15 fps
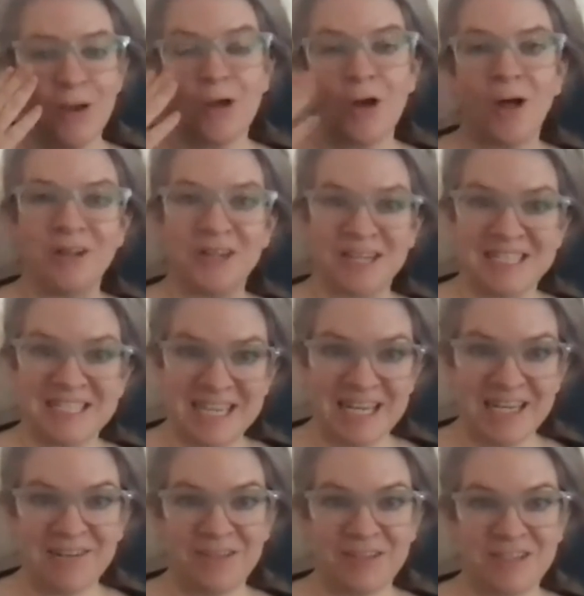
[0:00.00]
Call
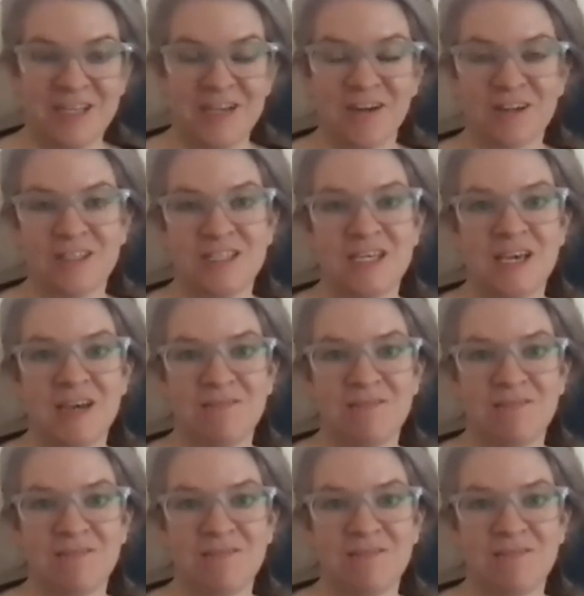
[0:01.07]
19 of the TRC